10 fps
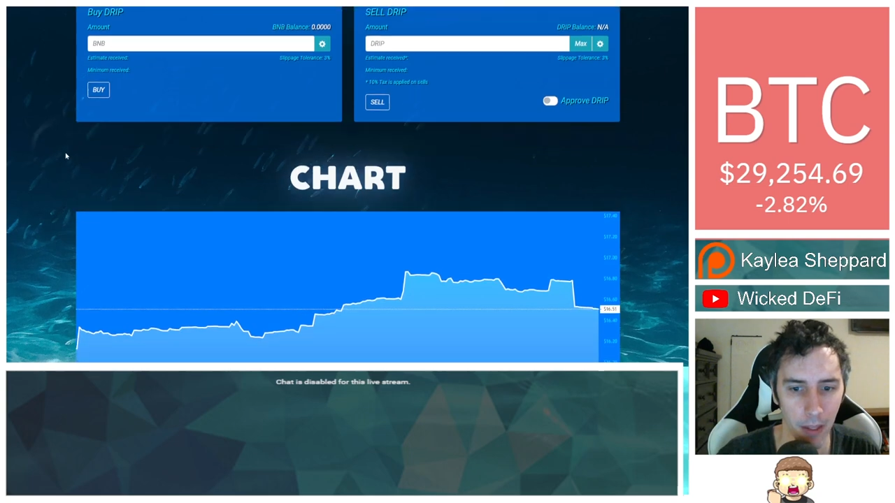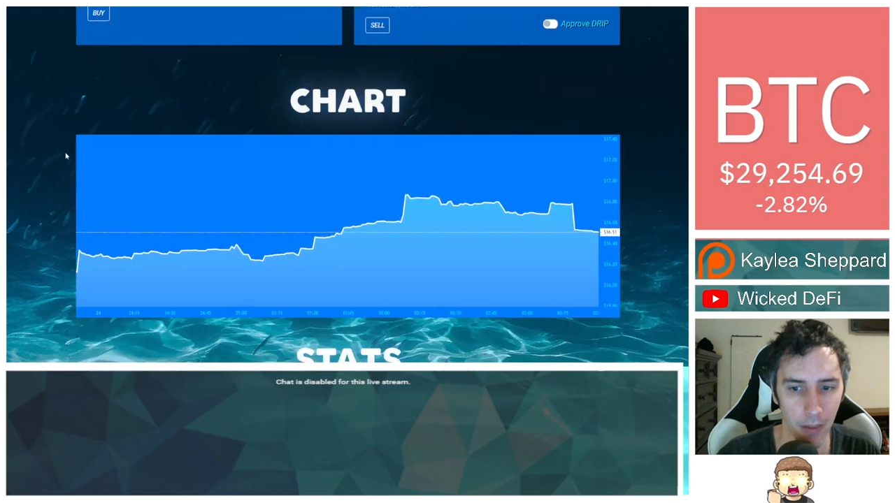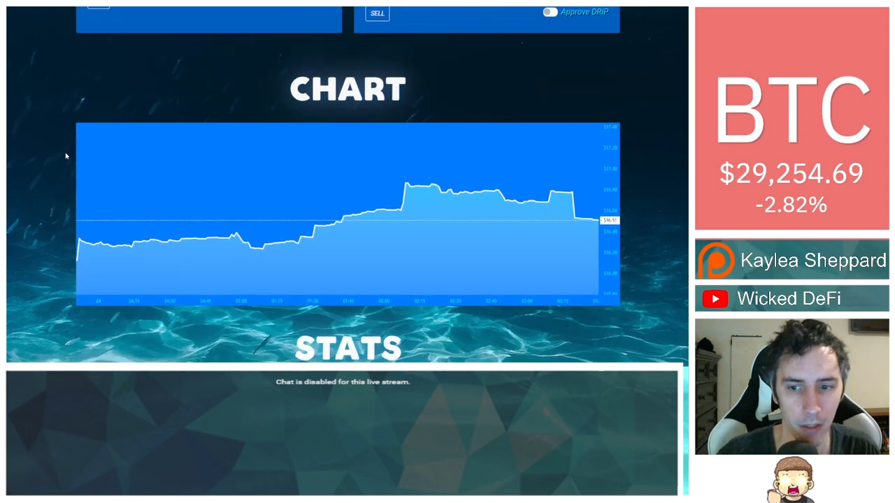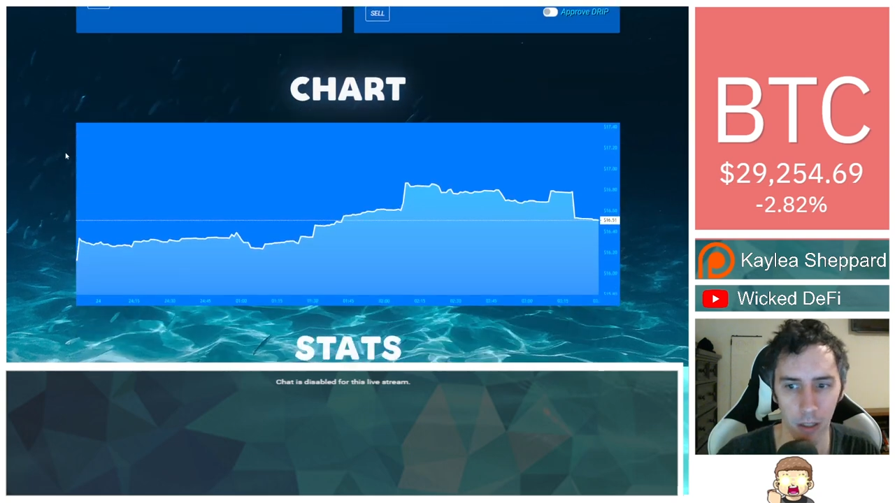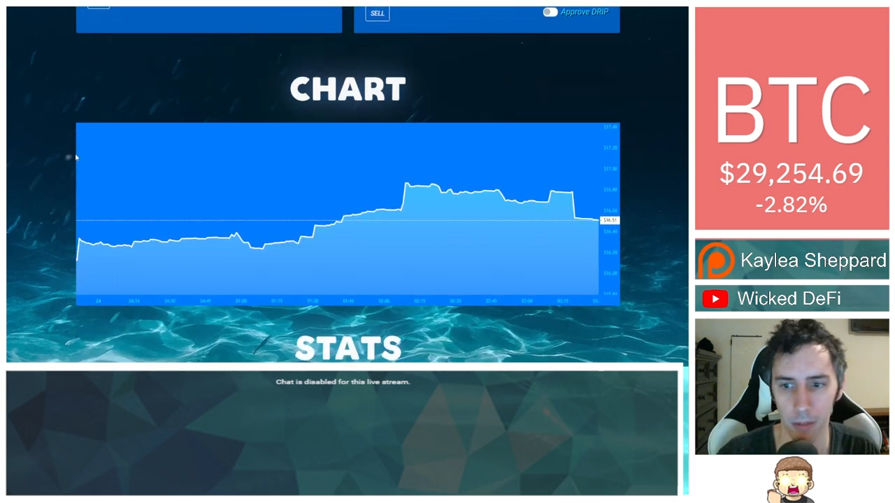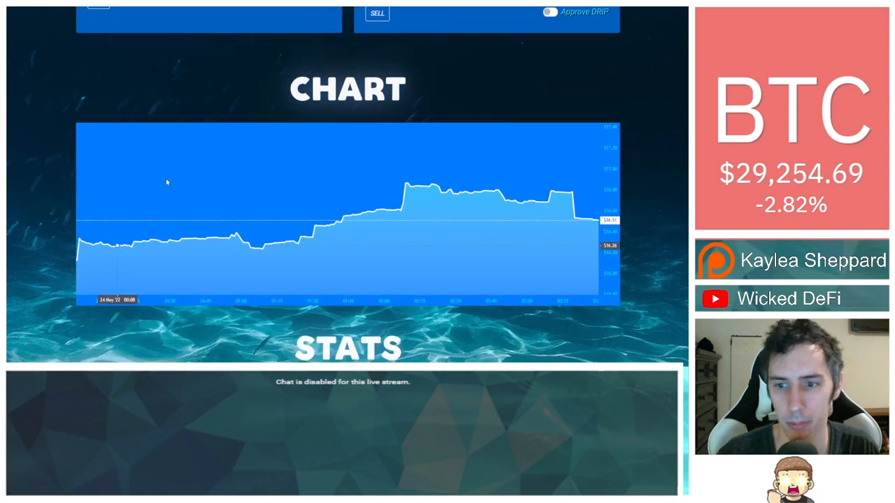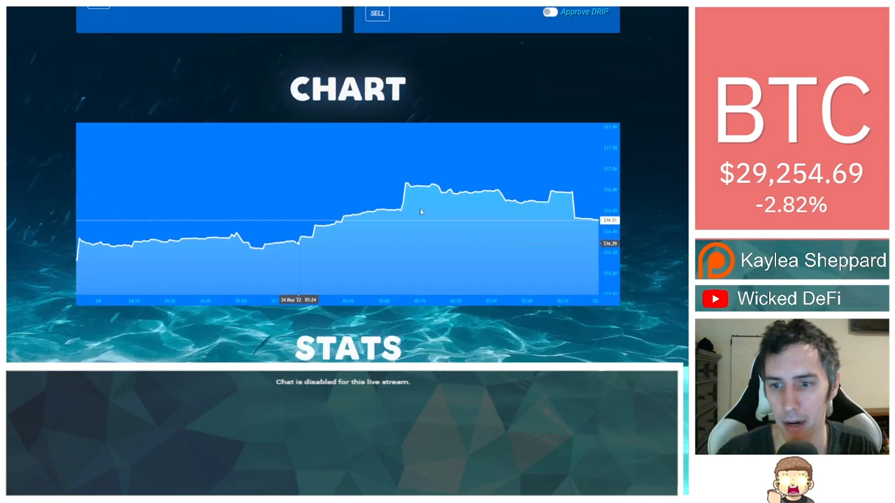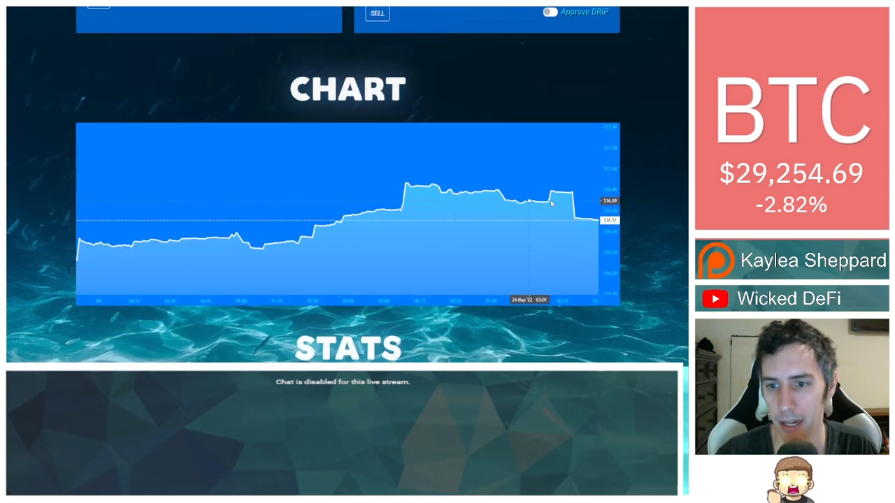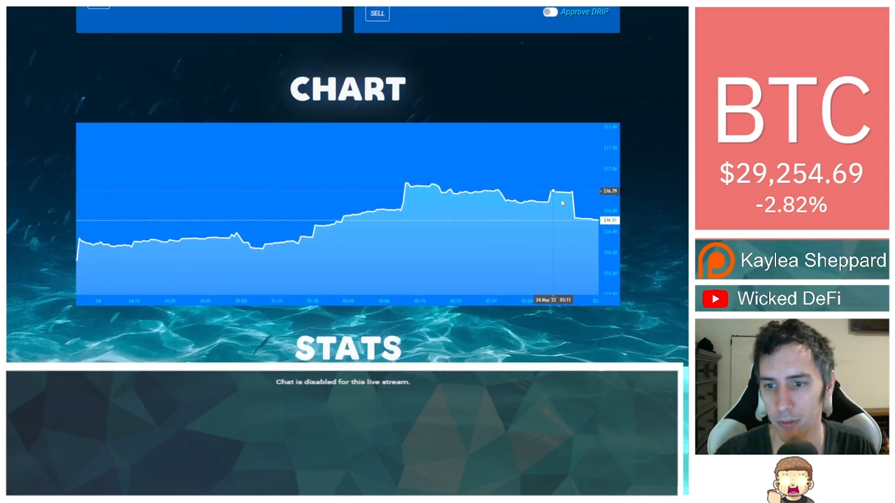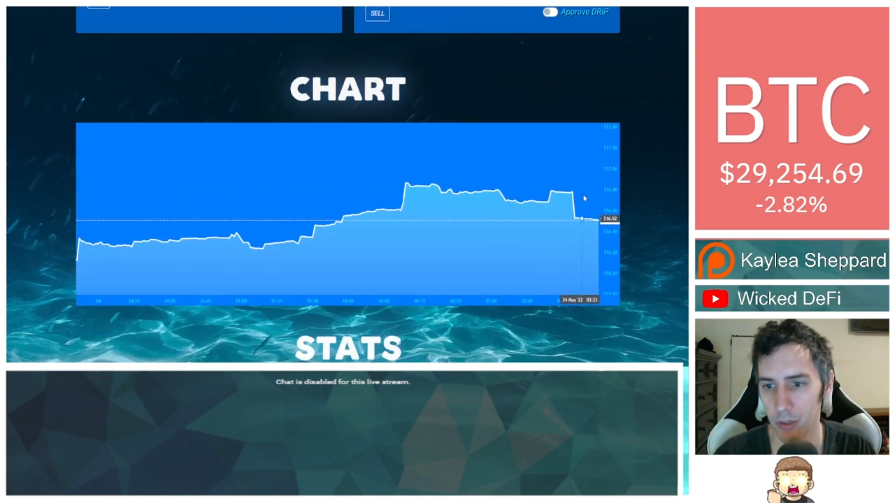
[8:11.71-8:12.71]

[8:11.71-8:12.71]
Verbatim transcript: then the current price,